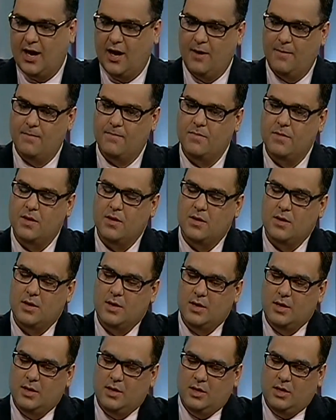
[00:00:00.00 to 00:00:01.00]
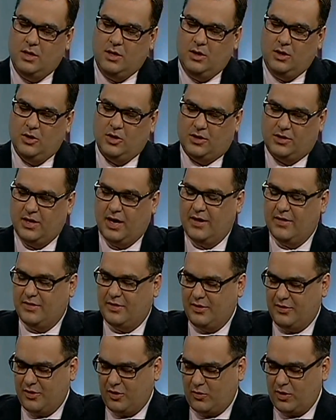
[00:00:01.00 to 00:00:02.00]
Look,
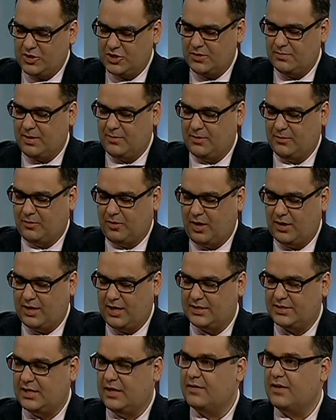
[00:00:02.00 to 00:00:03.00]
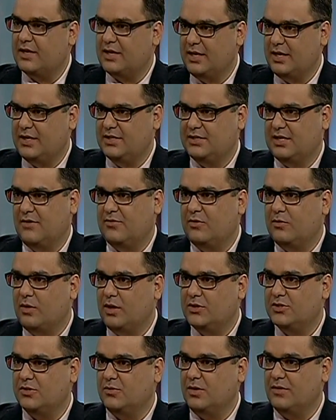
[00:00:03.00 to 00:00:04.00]
the question of public broadcasting, I think Canadians have to
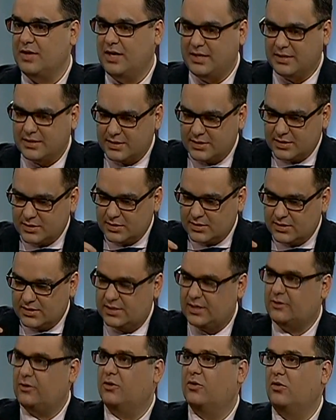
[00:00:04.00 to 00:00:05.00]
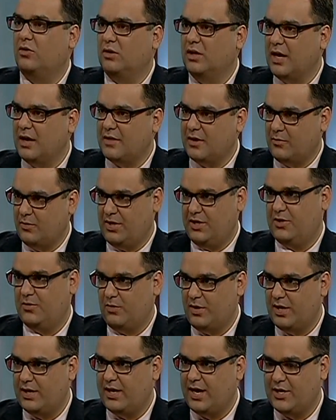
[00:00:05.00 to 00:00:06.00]
wrestle with, and it's cyclical, and I think we need
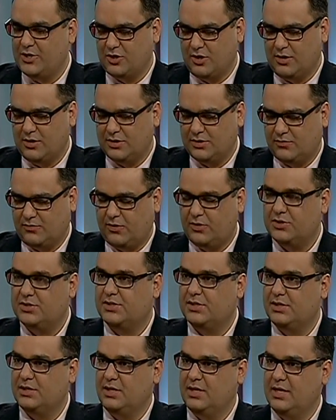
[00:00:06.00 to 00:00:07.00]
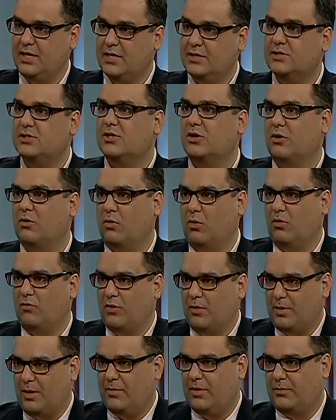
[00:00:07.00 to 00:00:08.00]
to re-engage on, is first, is there a role
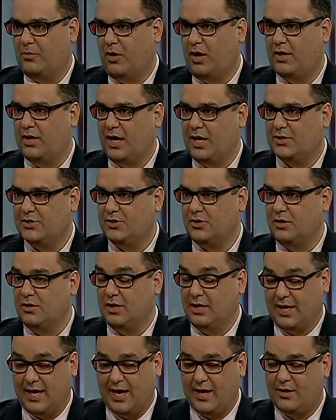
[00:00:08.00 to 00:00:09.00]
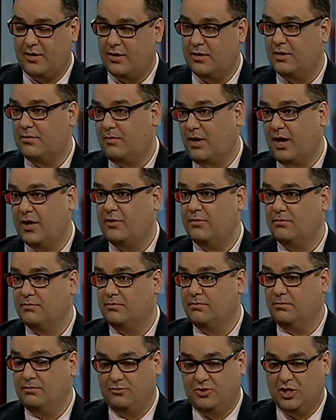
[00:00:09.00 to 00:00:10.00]
for a public broadcaster? In Canada, in my
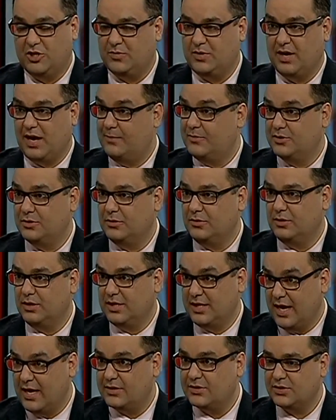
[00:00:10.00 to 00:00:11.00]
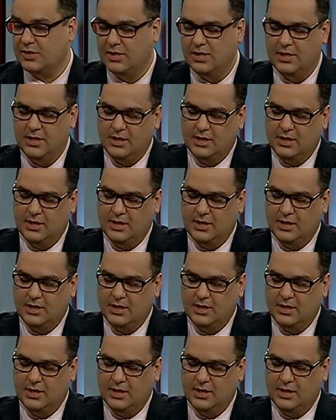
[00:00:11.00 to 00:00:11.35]
judgment, absolutely yes.